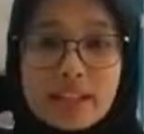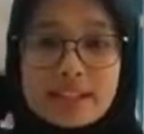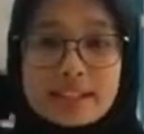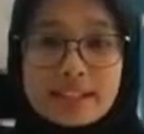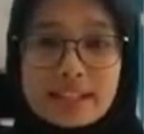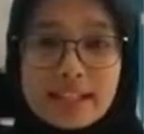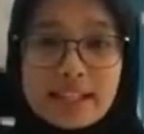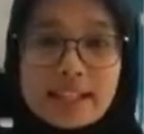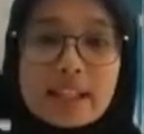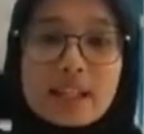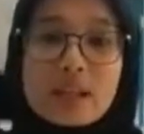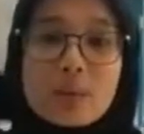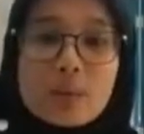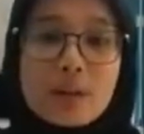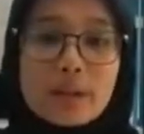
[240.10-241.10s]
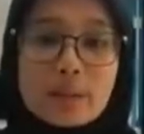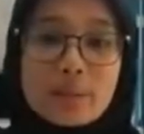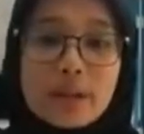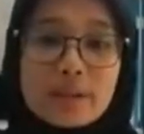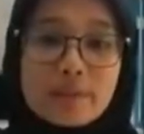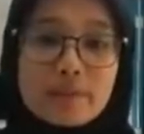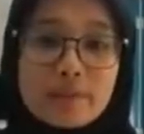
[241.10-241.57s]
LGA
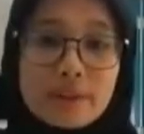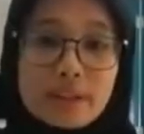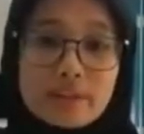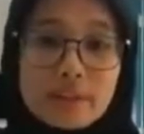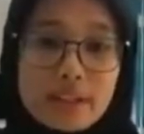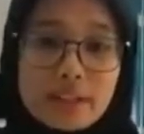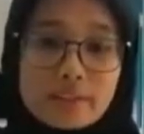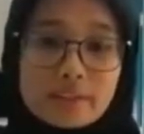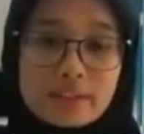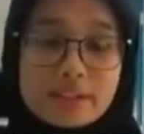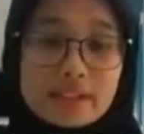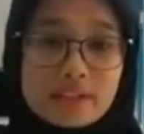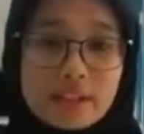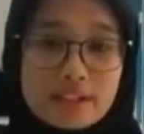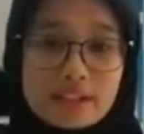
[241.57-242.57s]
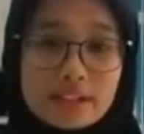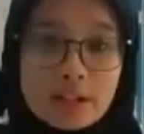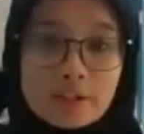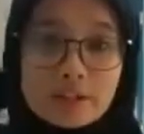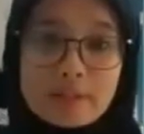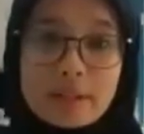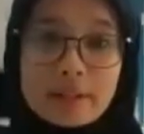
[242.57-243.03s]
1155. The structure of
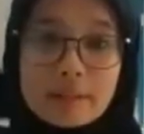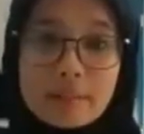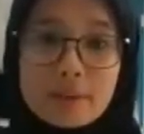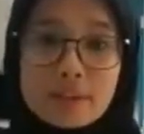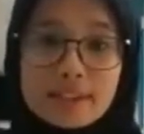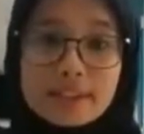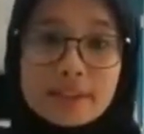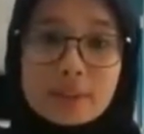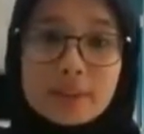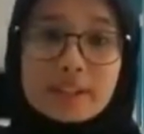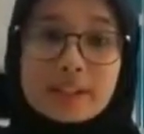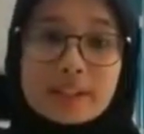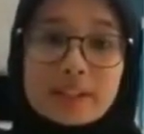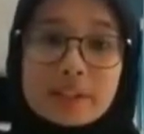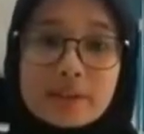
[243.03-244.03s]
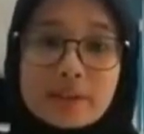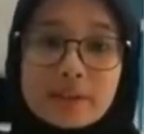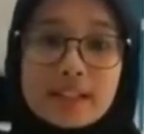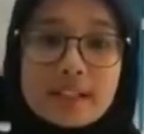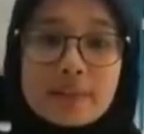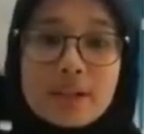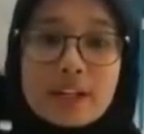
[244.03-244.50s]
the motherboard is with the
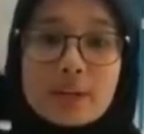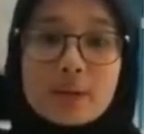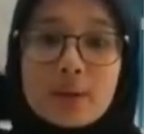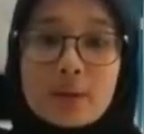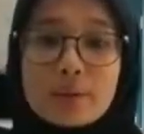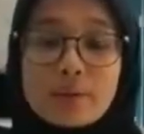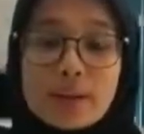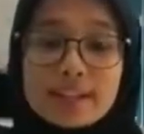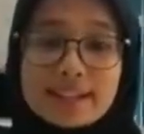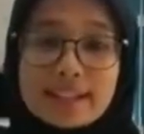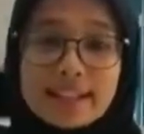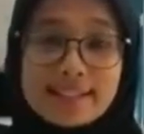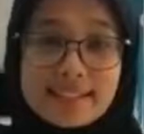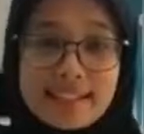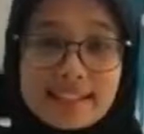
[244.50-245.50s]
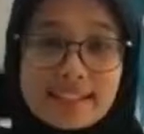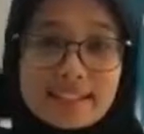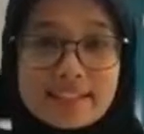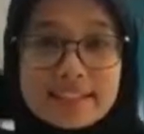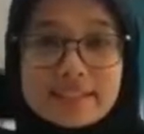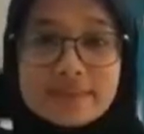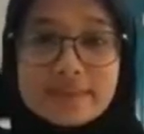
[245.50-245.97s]
great value of anti-extended.
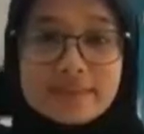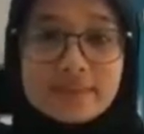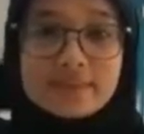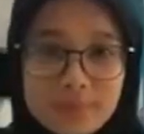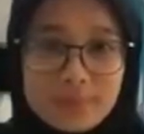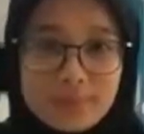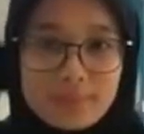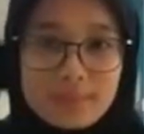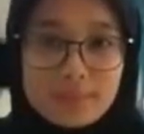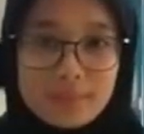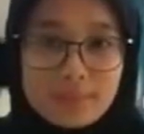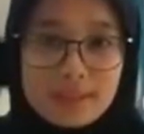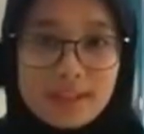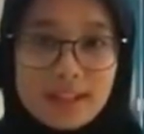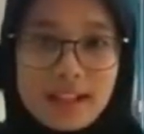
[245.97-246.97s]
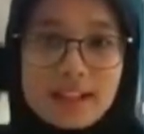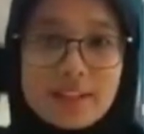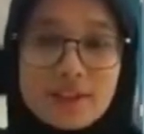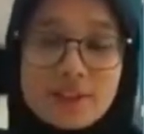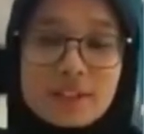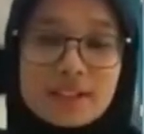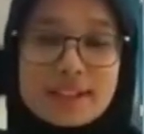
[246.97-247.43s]
As
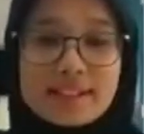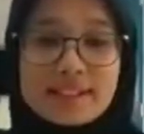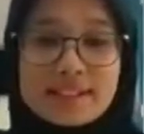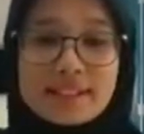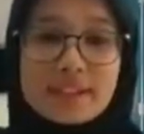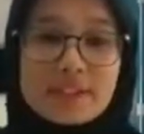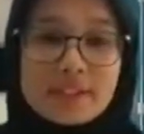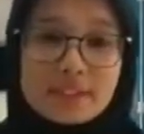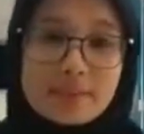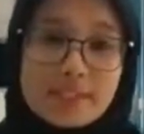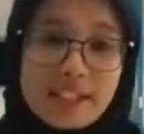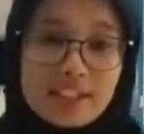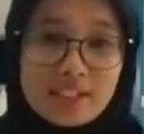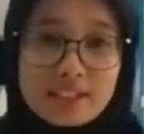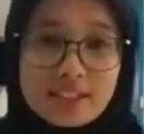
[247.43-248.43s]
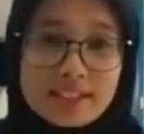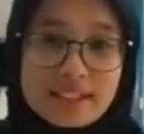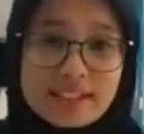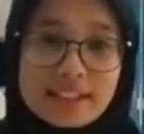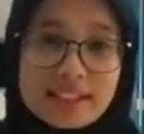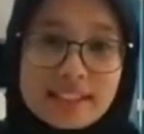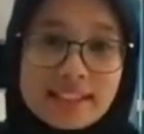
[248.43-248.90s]
for the
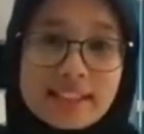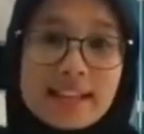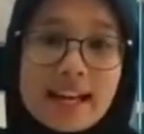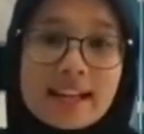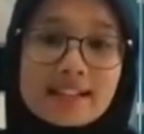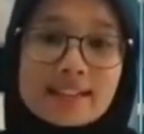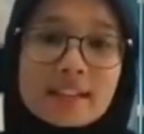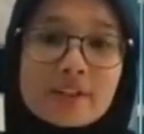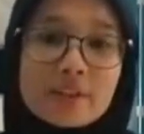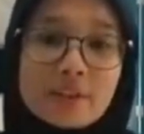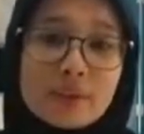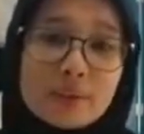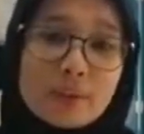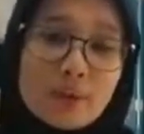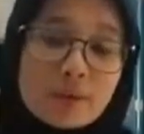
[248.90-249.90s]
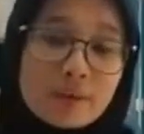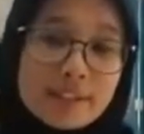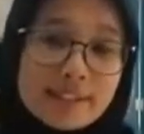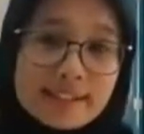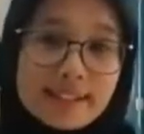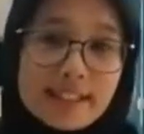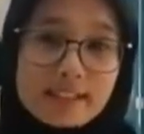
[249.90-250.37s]
specification, it has the view of
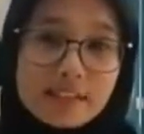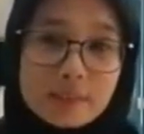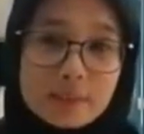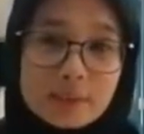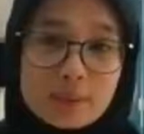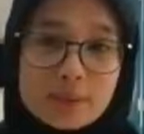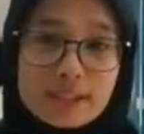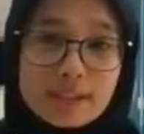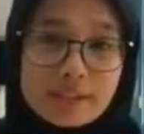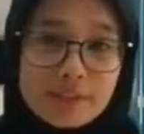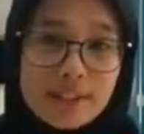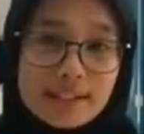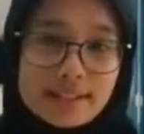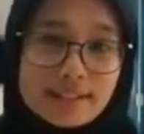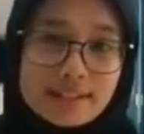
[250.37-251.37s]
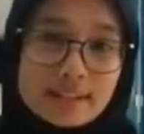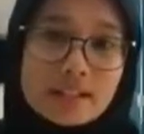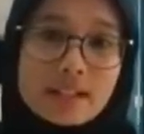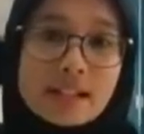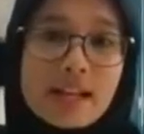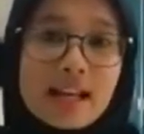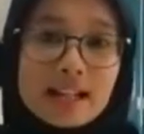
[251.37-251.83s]
Intel CPU interface
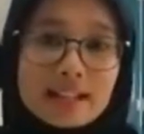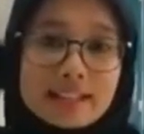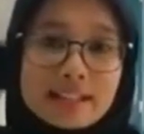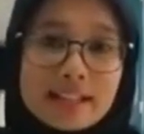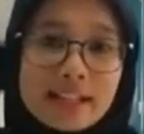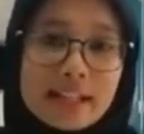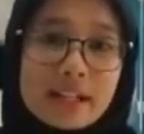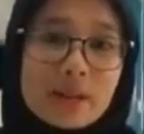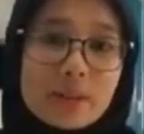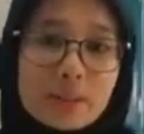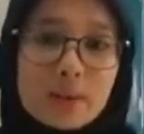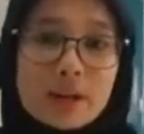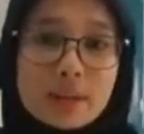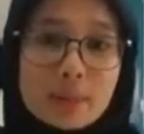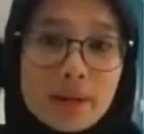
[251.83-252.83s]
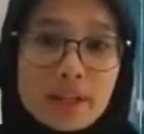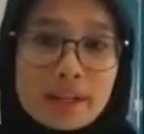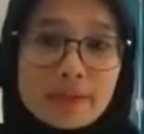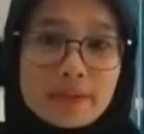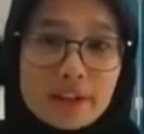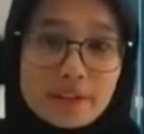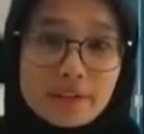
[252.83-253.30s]
LGA
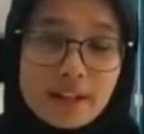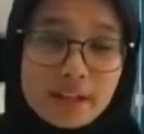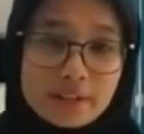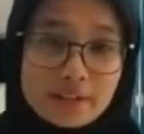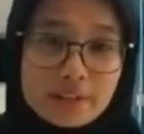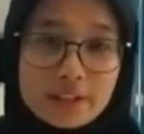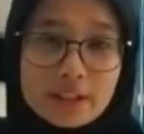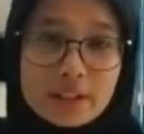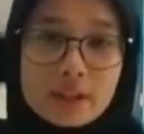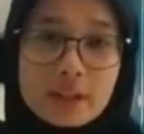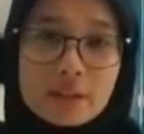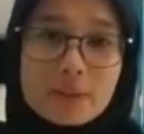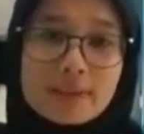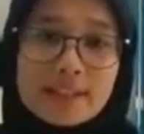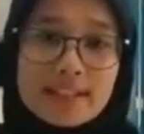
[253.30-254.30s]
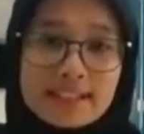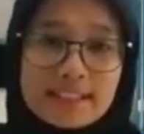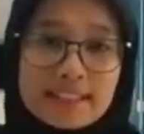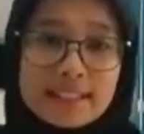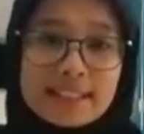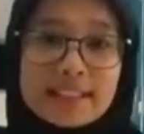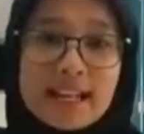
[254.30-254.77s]
1155.
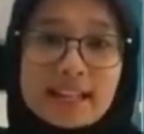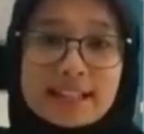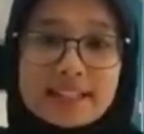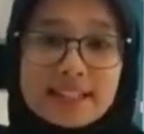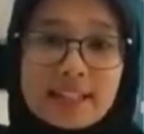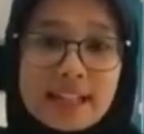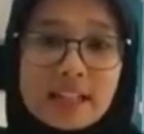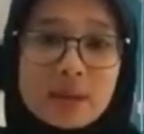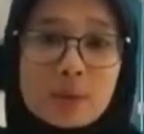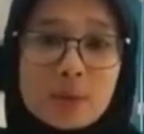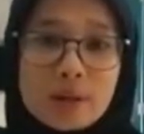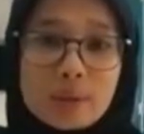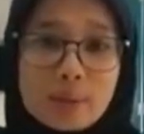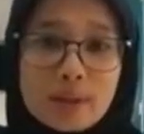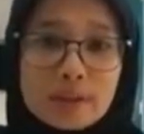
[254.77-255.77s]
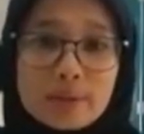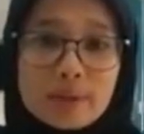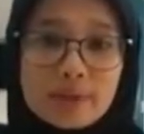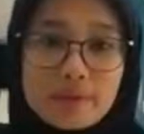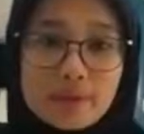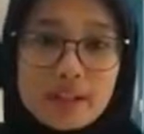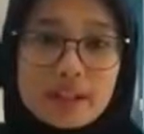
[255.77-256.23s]
Secondly, LGA
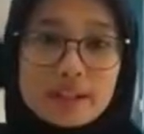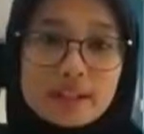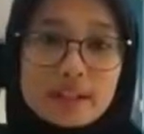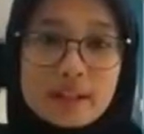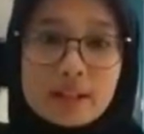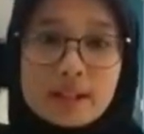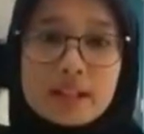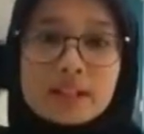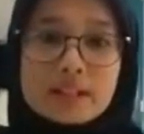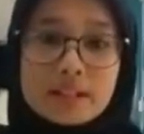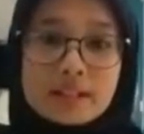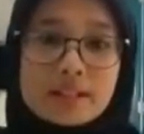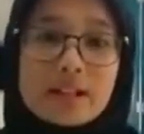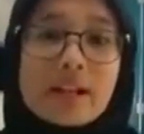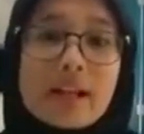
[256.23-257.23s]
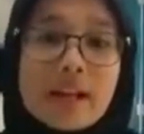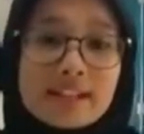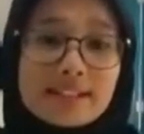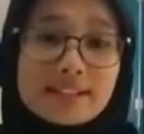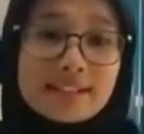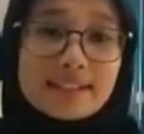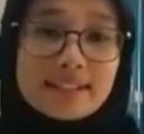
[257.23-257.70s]
1155
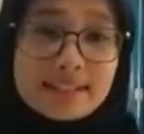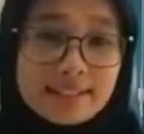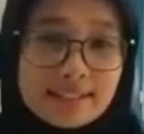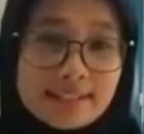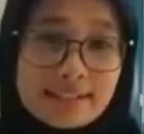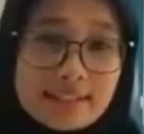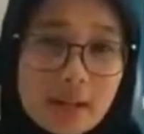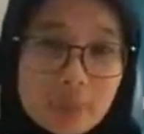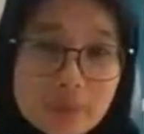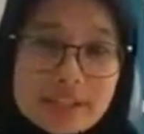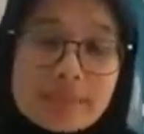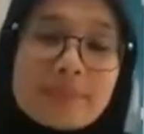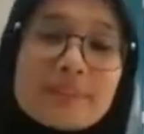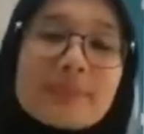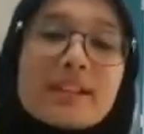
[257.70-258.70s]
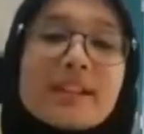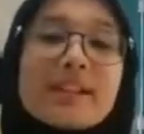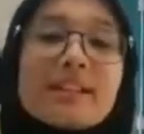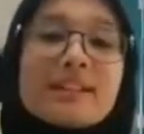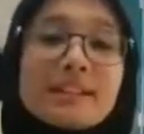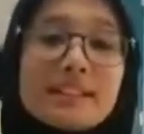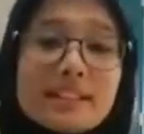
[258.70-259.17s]
H67.
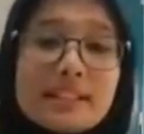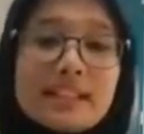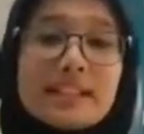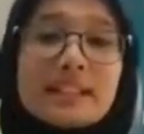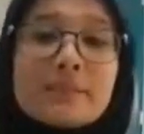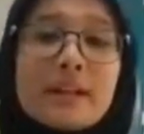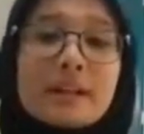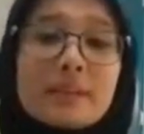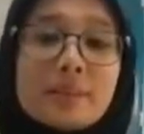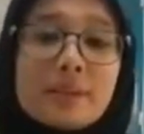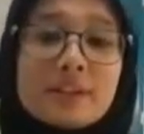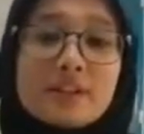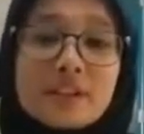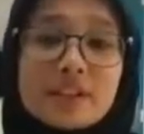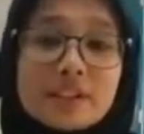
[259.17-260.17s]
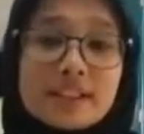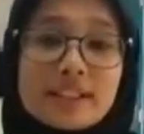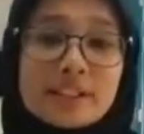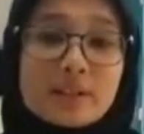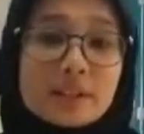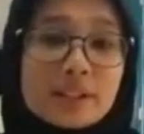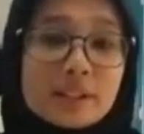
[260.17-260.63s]
Thirdly, the motherboard structure
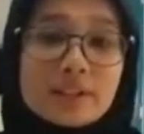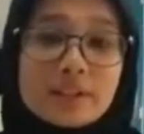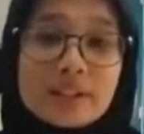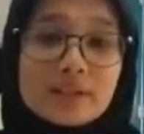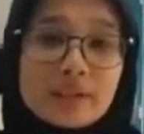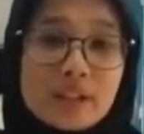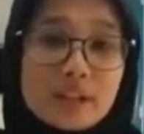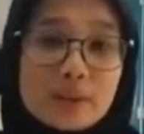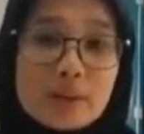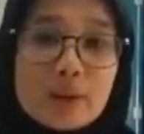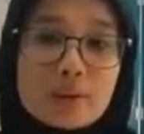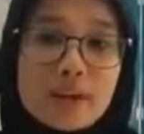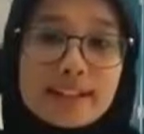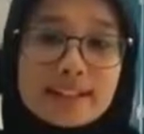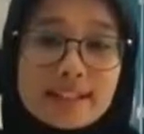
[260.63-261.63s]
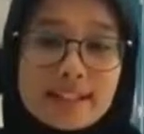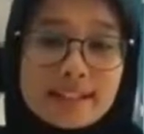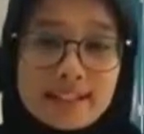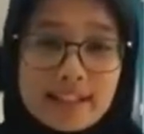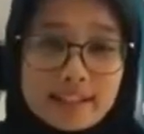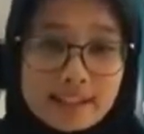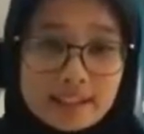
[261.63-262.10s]
is with a great value of
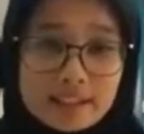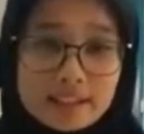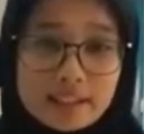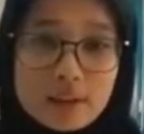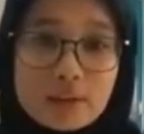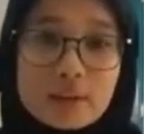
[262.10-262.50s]
anti-extended.